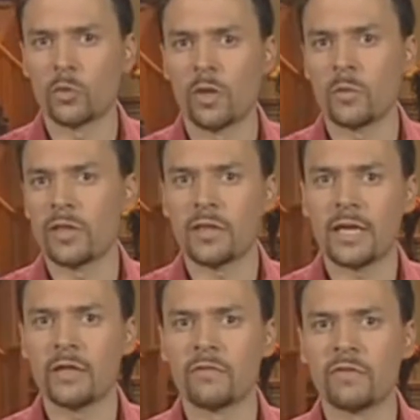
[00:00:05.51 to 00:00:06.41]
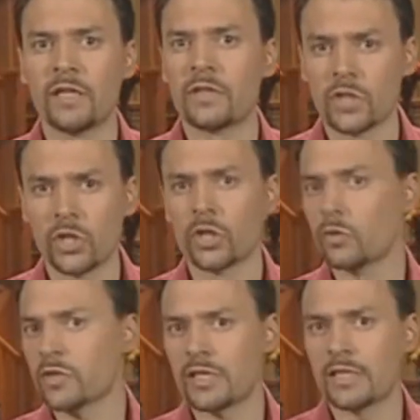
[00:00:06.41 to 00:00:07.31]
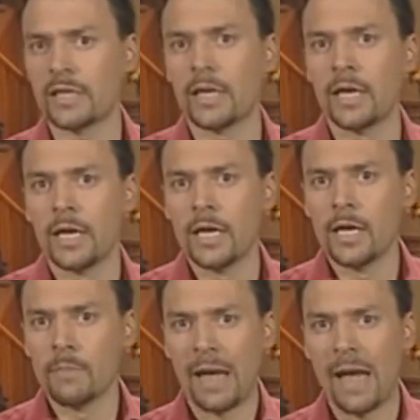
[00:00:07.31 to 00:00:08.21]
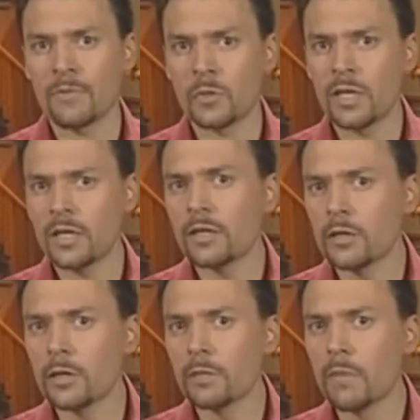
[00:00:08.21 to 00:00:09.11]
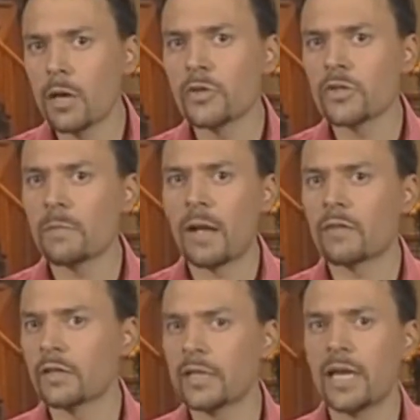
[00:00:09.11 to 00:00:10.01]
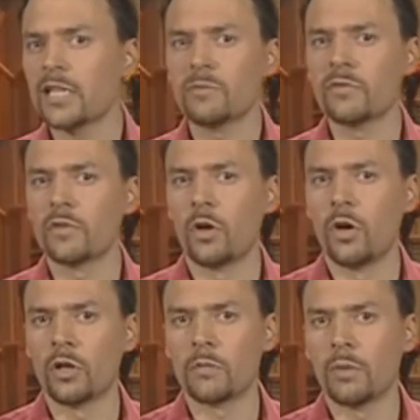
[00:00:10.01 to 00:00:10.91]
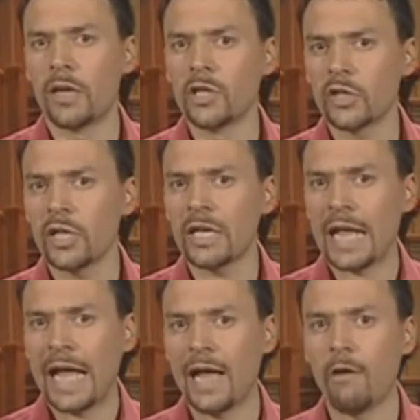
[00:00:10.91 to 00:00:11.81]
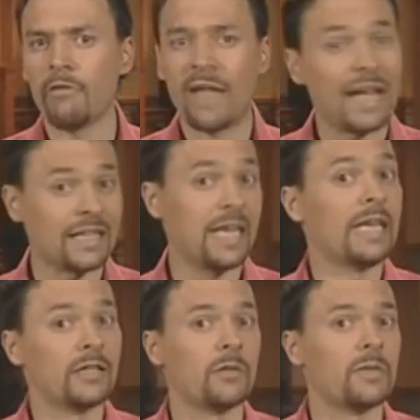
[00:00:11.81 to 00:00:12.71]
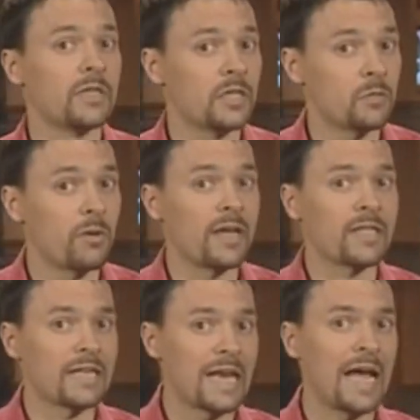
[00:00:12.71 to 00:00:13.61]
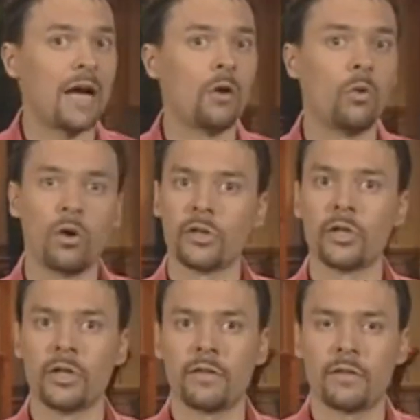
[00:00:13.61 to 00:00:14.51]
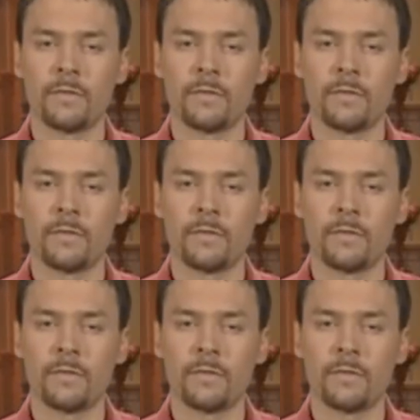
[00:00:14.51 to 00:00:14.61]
when we think of the eternal city, perhaps we can learn most about the kingdom of God by looking at how that kingdom is expressed now on earth.